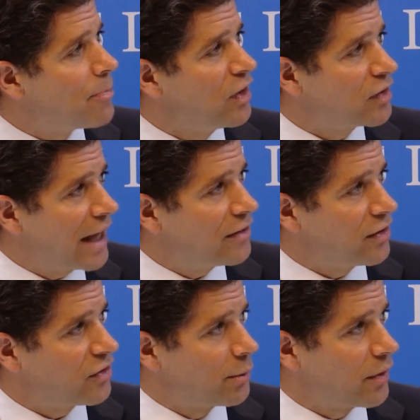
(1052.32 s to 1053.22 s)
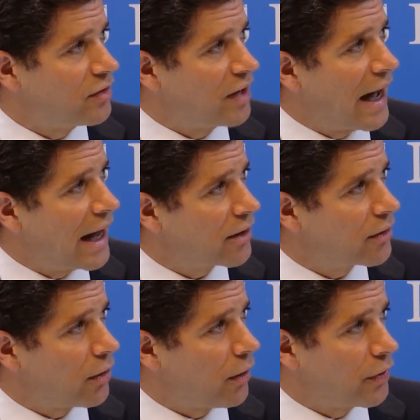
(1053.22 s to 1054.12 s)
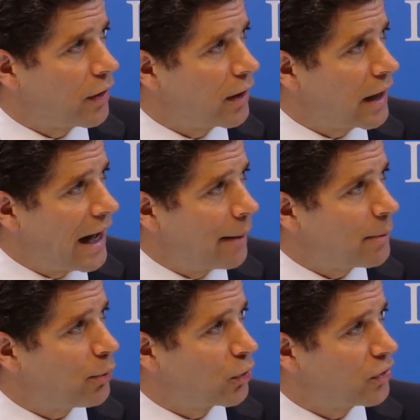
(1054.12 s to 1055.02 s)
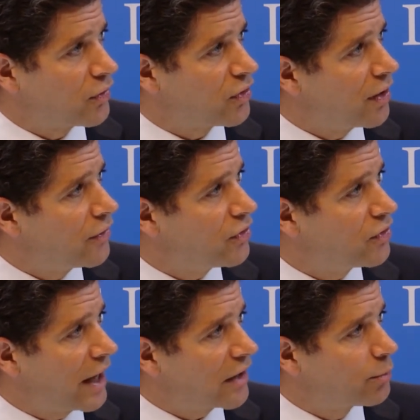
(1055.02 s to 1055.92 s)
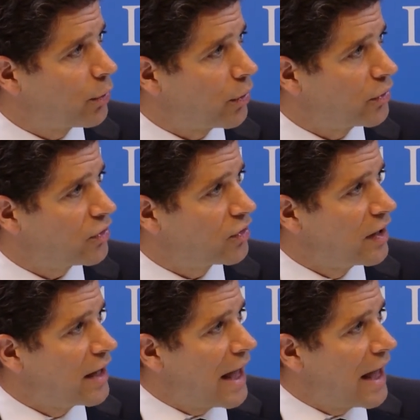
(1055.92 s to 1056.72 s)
This gets at some of the data on the importance of services exports,